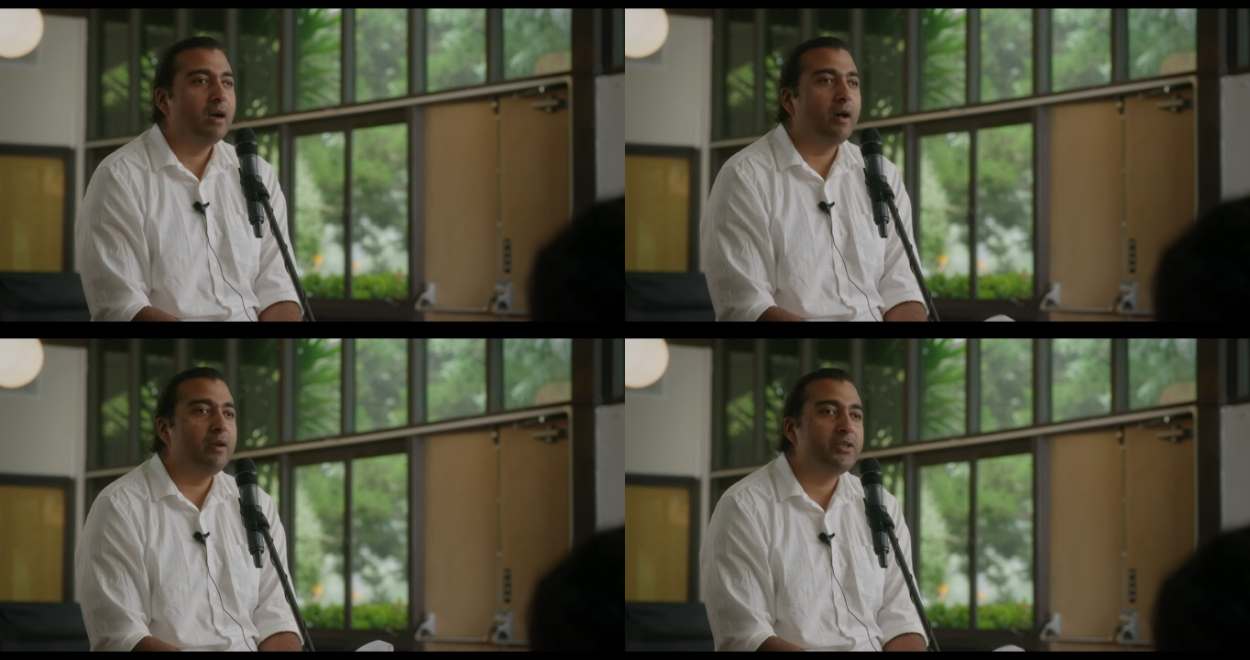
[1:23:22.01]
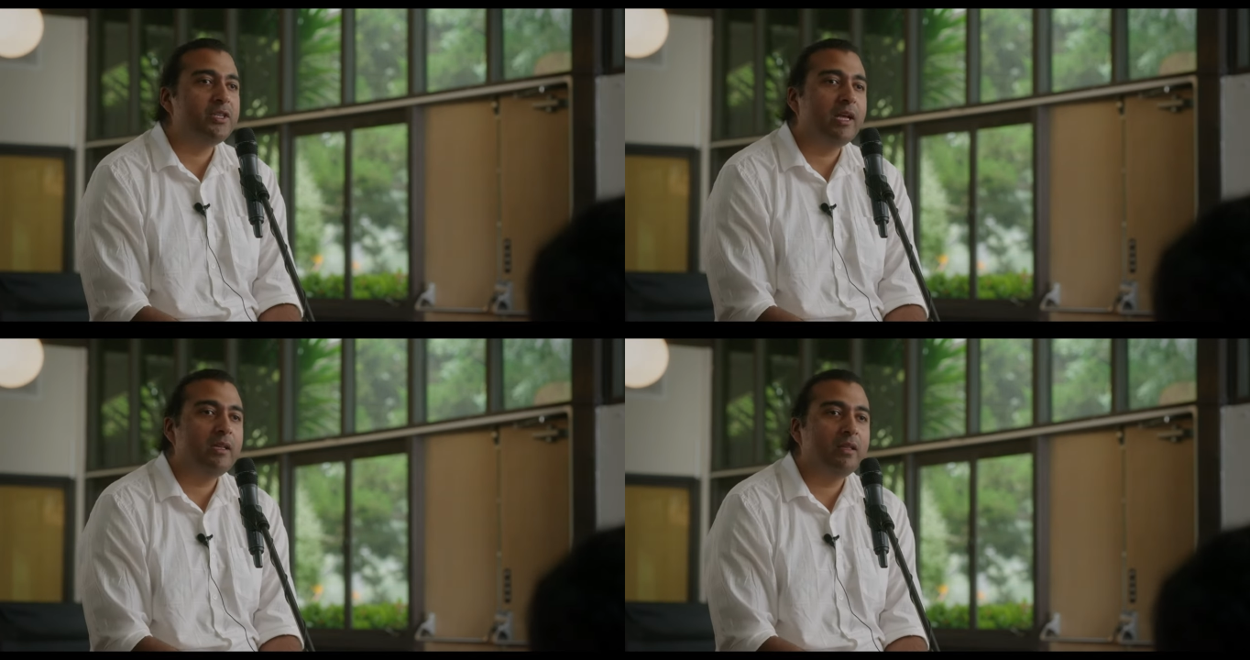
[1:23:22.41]

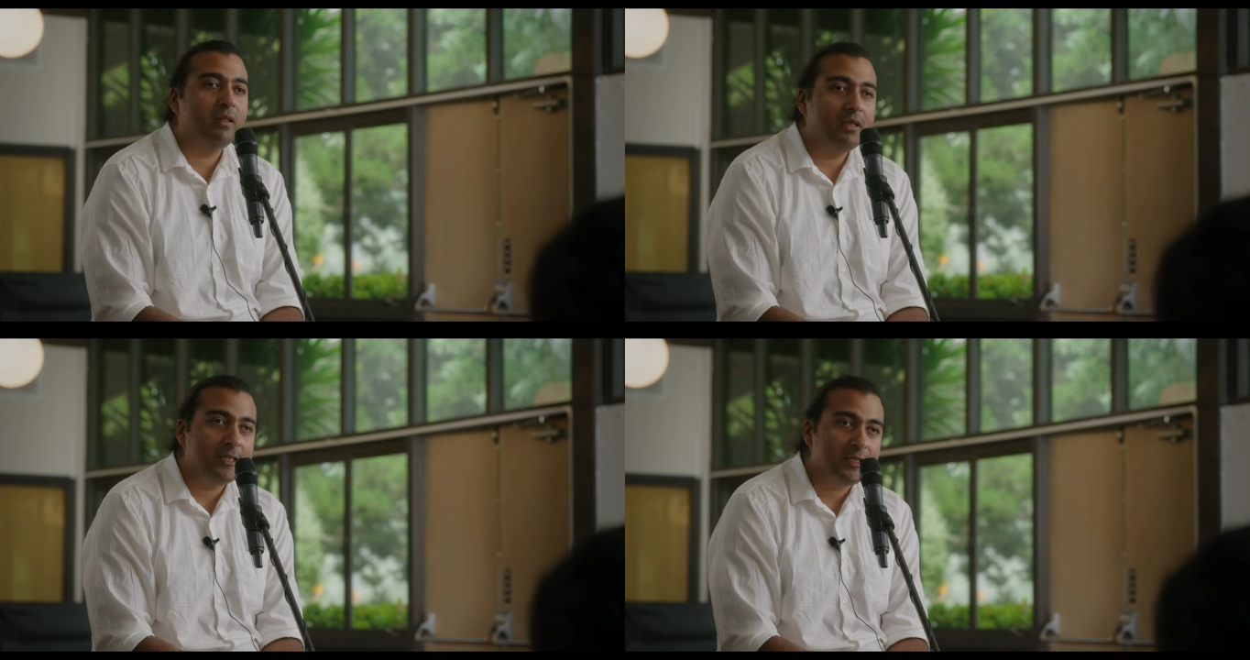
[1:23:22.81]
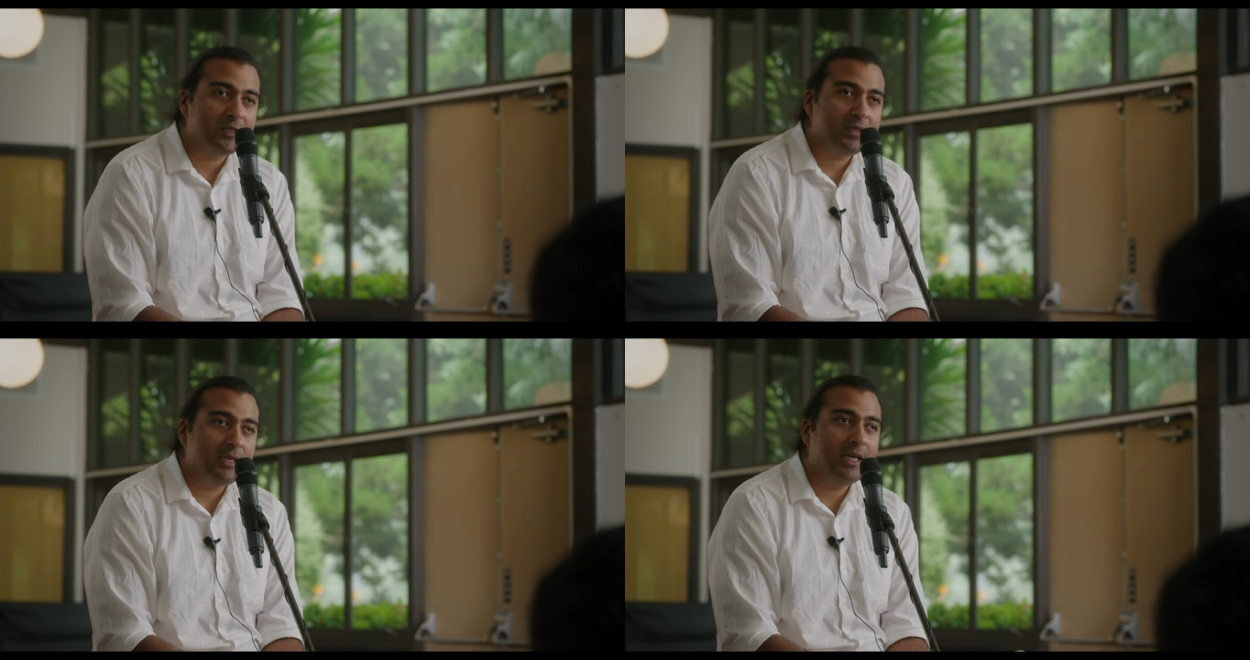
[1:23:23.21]
Understanding
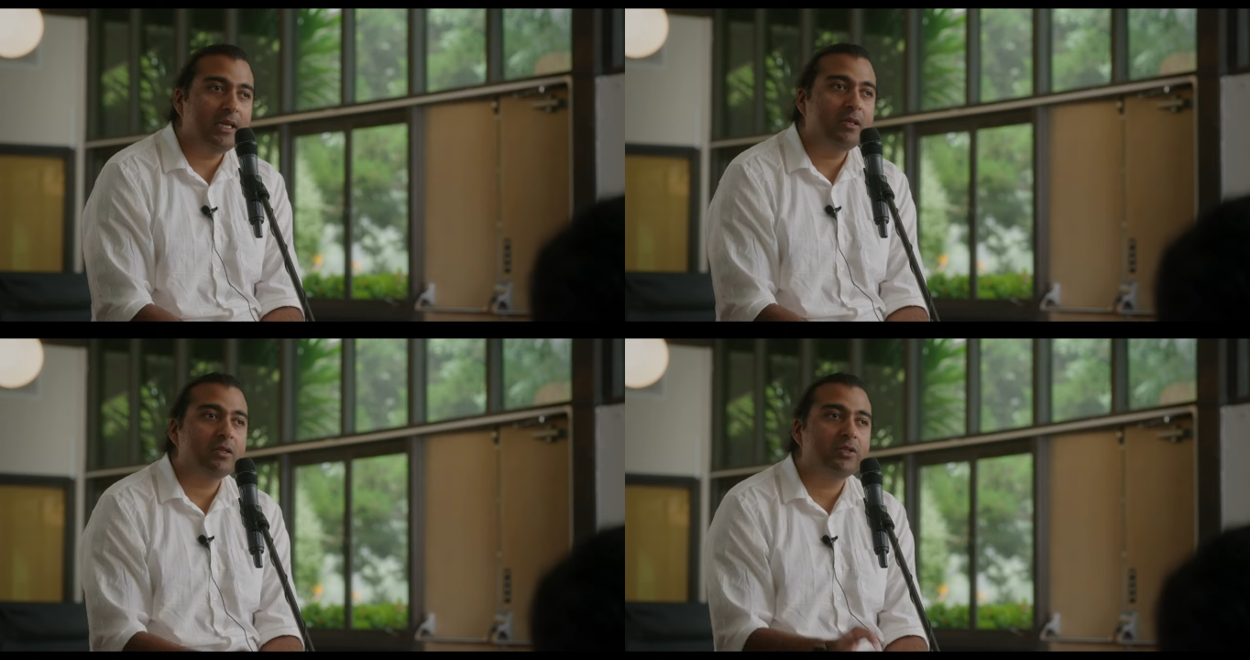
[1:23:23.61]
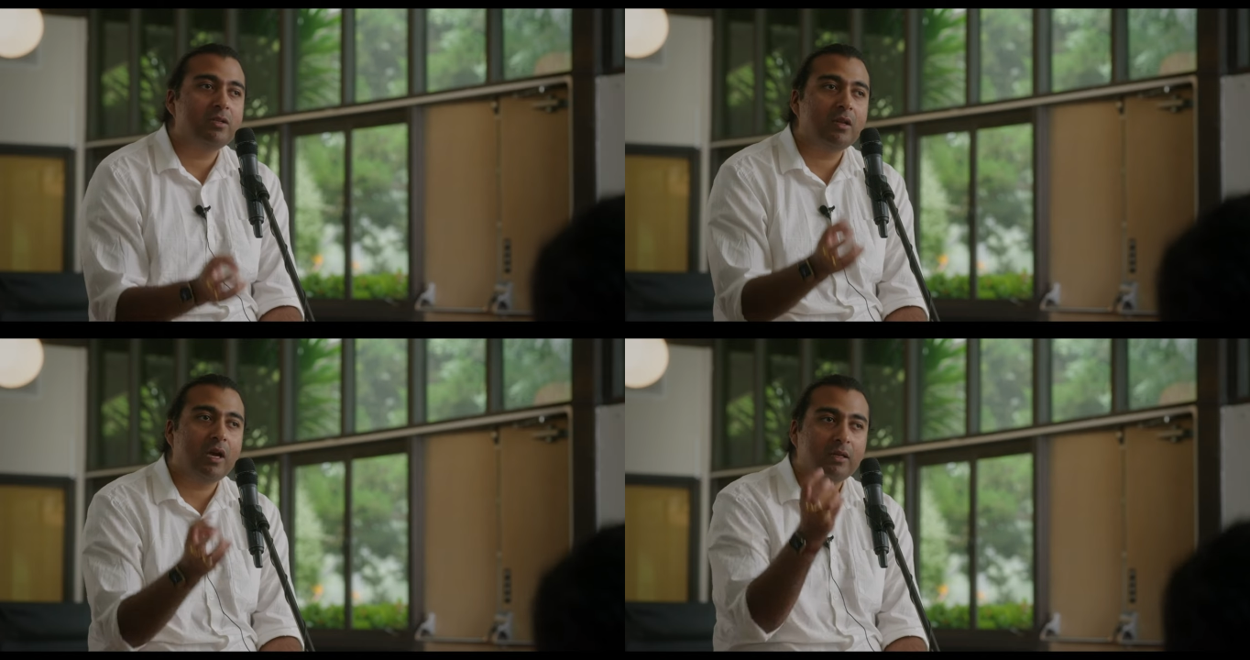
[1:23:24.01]
this, he does
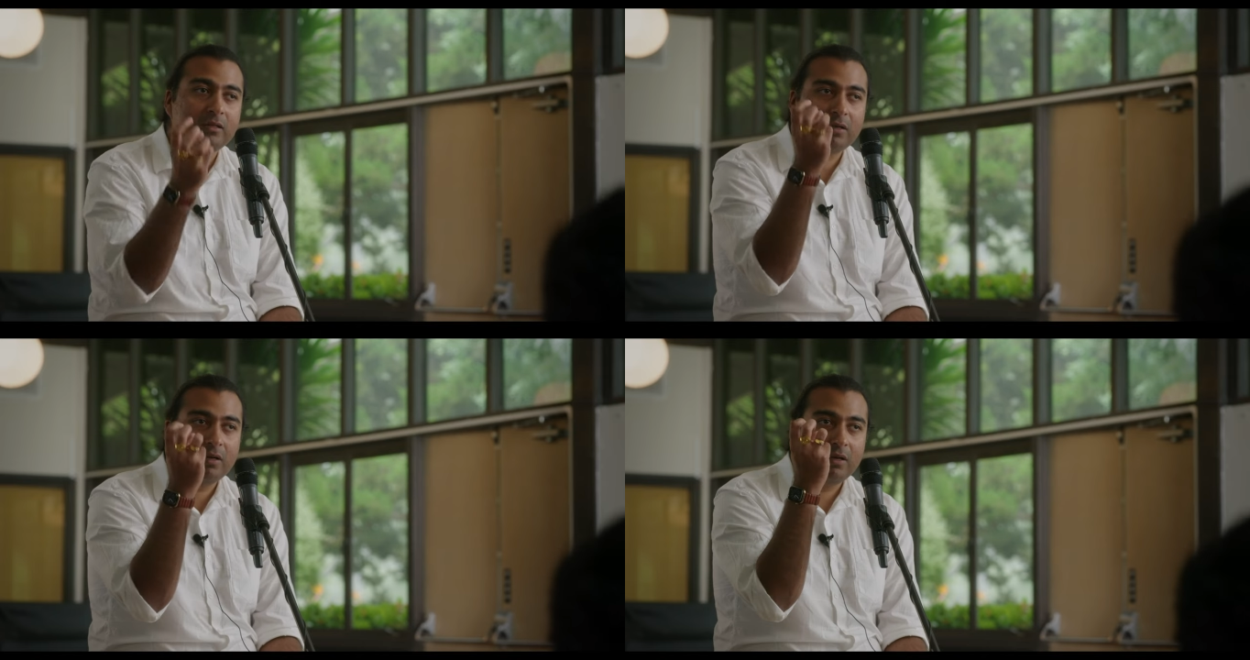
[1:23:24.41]
not